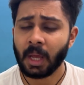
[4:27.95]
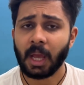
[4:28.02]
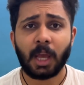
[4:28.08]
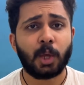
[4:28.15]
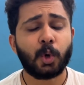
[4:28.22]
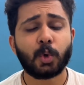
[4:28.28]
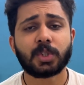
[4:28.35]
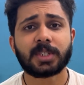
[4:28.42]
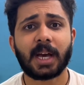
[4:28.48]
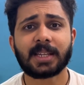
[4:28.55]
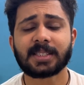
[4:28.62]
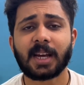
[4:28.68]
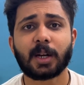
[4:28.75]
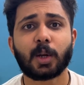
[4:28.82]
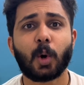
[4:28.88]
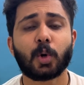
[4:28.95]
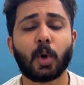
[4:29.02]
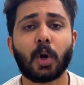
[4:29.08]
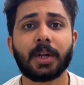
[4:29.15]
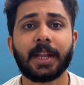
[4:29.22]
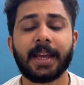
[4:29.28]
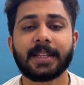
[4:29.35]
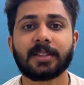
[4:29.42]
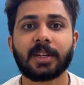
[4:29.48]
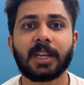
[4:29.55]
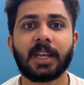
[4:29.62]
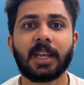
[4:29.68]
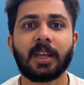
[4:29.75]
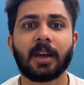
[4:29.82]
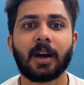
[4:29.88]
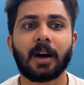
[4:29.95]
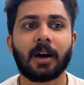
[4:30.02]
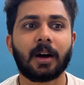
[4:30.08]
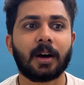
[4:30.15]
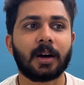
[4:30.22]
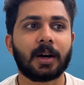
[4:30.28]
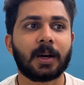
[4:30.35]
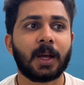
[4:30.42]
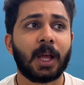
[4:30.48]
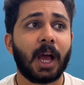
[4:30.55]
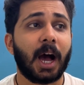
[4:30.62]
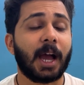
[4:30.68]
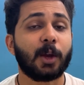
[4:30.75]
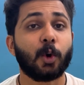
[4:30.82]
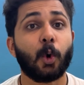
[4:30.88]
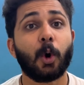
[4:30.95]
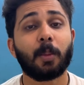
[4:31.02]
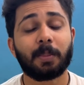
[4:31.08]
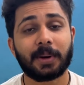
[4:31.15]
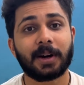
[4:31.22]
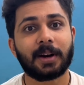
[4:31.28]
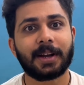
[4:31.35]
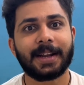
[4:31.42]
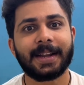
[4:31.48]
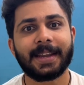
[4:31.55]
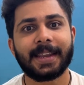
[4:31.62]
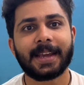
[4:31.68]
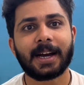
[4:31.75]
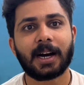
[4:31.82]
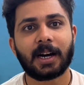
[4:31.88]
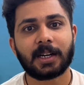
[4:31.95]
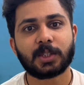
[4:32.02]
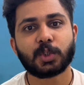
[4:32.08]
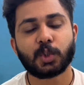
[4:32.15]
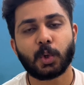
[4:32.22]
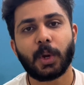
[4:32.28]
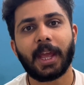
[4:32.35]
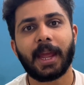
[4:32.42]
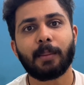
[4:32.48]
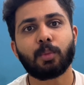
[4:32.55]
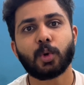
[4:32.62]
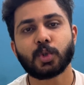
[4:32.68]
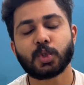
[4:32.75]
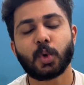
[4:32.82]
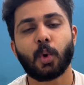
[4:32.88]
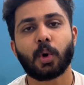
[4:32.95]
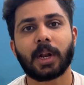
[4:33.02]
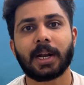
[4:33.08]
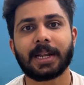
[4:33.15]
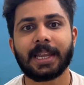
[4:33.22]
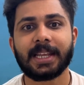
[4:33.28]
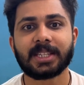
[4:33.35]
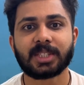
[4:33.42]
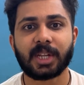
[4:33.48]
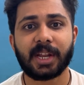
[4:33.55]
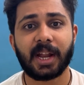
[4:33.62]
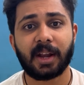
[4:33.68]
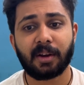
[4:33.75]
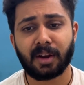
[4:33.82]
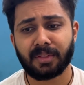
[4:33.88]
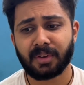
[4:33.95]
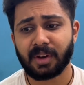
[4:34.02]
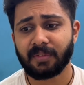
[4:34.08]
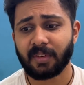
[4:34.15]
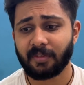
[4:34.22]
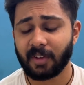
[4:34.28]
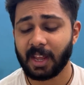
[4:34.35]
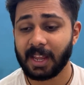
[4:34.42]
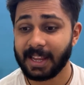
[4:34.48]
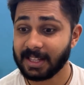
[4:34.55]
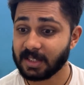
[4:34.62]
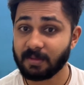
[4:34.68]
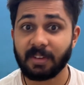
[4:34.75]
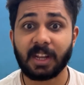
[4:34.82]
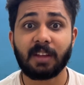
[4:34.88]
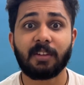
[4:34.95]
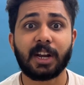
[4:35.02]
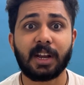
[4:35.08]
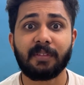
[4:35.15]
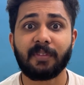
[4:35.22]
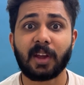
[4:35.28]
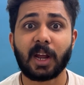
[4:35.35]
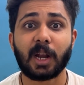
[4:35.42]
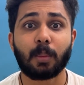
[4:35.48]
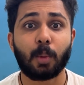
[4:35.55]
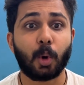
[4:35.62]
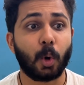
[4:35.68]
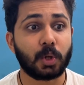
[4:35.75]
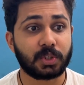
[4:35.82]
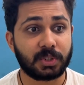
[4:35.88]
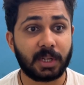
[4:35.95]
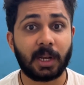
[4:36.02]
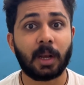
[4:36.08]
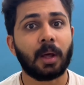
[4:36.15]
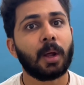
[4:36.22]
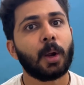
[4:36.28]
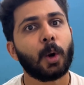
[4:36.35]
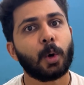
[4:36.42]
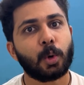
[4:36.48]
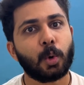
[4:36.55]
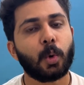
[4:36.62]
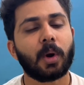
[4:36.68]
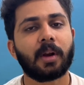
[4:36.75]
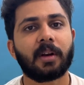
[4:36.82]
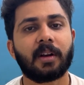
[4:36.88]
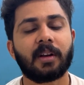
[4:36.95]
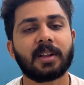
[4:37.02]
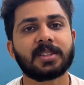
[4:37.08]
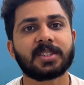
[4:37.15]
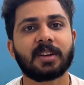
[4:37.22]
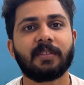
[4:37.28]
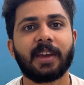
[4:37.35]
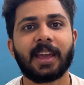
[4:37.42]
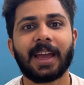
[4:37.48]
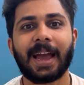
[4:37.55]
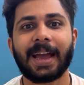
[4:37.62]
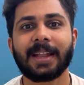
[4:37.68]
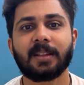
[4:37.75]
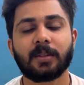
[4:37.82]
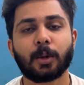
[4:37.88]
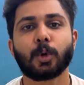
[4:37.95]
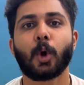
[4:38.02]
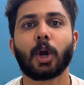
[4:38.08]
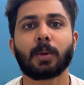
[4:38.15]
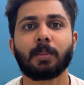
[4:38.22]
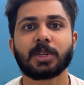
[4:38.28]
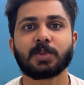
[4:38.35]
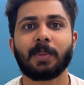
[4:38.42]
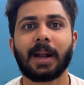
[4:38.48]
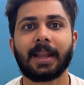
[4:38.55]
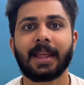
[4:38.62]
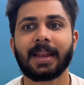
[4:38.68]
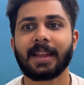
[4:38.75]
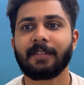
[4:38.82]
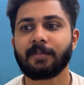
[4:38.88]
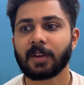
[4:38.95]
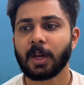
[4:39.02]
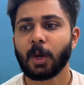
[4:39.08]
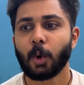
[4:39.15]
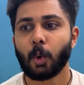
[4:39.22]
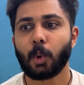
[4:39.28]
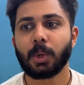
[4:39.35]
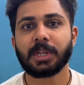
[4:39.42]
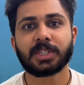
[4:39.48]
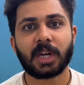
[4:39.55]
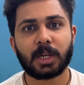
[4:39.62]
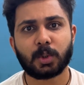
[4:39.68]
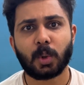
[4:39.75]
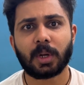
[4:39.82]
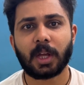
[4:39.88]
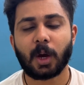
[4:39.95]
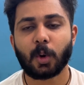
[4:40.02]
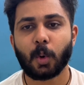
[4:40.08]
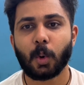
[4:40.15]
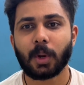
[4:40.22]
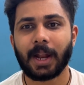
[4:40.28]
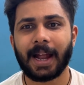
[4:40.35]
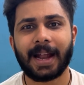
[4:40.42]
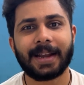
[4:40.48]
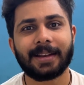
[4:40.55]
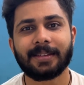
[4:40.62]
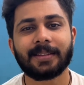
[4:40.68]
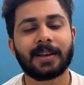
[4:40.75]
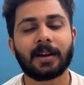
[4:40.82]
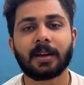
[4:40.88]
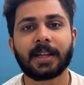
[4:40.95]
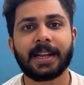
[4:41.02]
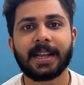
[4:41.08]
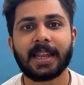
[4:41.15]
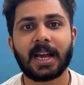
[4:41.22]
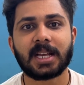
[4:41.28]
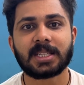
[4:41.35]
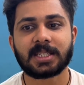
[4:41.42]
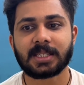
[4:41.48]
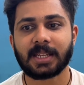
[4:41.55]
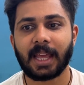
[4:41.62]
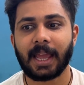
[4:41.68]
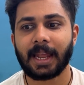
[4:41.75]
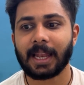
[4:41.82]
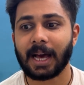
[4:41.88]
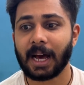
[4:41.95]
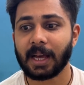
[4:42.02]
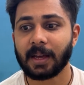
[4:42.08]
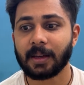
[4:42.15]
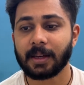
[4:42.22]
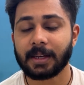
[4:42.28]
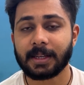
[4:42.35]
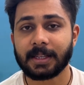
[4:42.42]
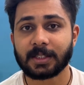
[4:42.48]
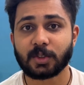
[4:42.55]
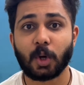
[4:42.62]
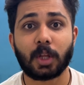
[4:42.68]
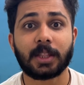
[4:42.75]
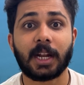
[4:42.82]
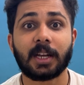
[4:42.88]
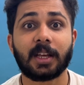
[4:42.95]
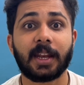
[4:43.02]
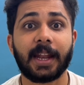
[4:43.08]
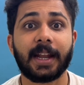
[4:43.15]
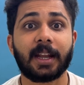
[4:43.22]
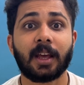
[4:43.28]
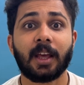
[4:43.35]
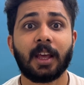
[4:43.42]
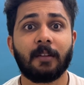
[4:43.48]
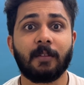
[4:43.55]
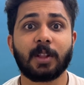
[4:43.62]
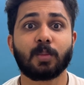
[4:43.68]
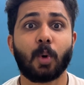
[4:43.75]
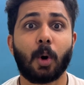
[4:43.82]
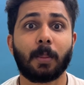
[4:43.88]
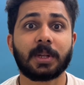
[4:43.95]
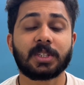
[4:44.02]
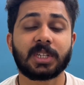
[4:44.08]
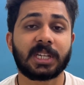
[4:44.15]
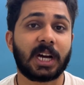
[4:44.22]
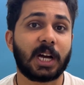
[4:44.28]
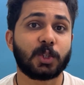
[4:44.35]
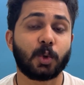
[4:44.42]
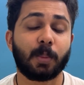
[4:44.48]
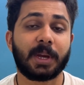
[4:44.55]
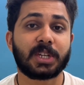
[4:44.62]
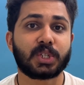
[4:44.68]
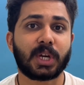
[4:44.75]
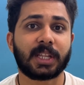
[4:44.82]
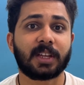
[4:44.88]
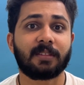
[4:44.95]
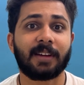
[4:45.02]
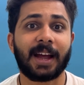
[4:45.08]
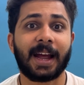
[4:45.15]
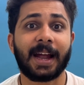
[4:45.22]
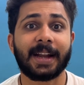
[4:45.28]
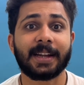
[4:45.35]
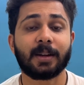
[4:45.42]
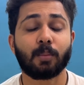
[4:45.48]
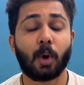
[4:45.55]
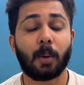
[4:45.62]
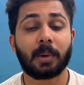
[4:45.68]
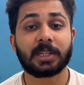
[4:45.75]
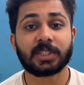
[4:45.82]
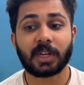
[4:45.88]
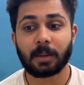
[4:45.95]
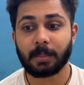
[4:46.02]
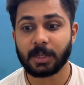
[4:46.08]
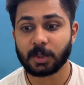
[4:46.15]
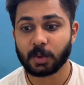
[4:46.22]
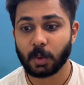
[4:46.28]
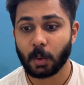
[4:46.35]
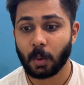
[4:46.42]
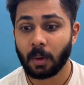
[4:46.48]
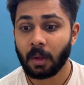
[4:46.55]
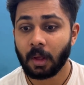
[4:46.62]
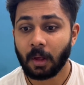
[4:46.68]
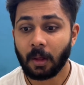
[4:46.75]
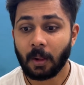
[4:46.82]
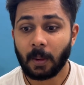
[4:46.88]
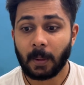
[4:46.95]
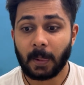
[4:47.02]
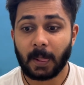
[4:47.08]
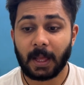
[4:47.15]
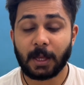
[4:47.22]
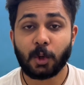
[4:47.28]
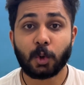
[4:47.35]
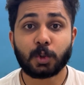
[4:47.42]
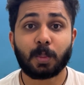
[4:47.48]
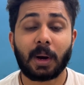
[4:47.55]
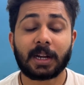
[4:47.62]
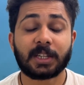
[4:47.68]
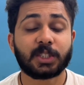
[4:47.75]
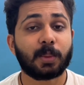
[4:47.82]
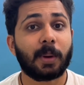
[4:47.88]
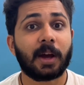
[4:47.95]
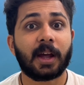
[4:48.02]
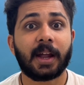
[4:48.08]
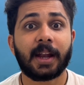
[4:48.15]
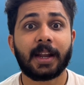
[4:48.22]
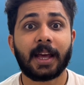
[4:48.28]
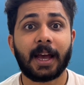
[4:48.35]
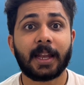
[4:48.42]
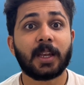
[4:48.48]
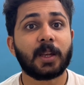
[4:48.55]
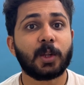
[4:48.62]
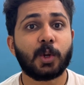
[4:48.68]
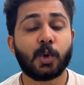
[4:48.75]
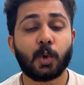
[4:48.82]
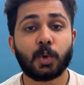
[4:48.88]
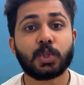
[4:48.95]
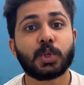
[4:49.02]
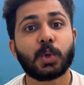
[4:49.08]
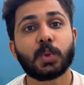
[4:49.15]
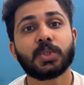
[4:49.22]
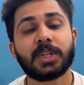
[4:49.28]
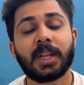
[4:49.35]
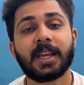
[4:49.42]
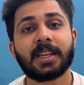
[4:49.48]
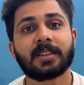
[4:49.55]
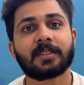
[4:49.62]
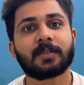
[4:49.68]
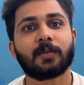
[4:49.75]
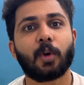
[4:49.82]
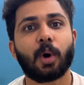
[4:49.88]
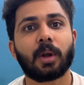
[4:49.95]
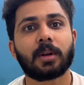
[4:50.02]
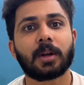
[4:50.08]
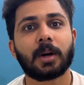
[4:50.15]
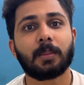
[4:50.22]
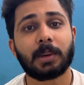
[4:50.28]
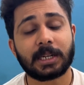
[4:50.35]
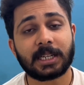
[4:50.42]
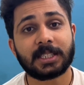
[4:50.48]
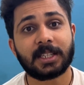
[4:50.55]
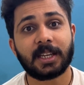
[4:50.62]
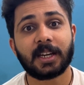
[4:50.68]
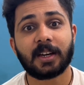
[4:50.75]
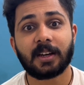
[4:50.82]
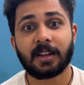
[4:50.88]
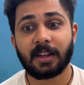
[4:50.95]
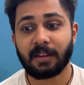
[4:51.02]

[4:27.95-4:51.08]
the huge task cut out on day three. Uh, I hope India should aim to score at least three hundred, three fifty. It's very, very difficult because still two hundred runs away and not much batting left. Only Shadul Thakur and uh, India's tail are, is not that great, with Mohammad Siraj, Umesh Shadav and Mohammad Shami. So a huge partnership ahead, and huge, huge innings for uh, Bharat here.